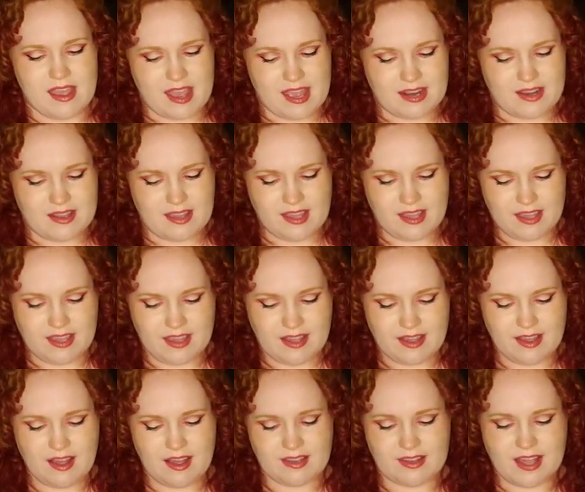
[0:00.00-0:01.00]
And
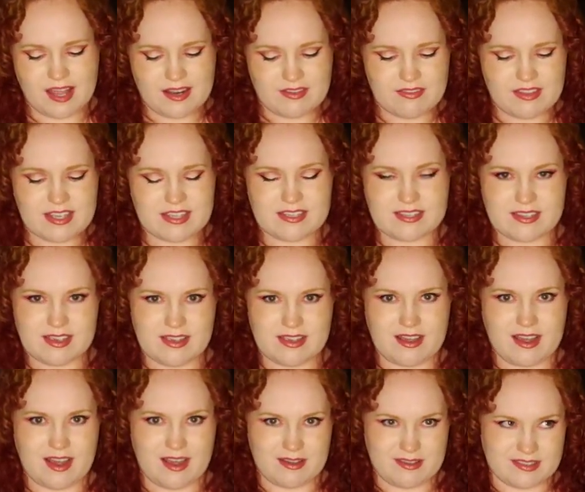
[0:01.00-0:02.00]
a lot of this
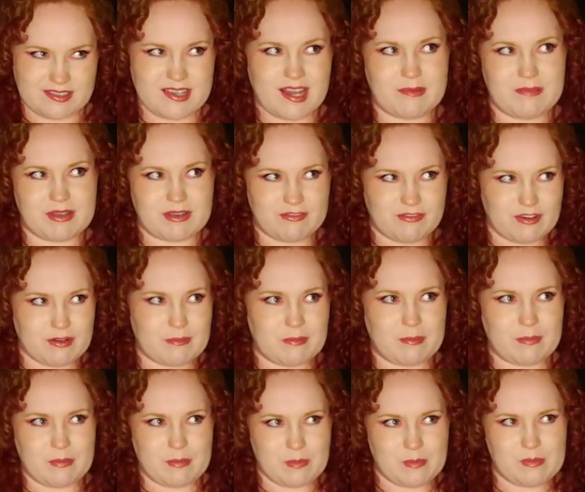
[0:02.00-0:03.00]
is coming from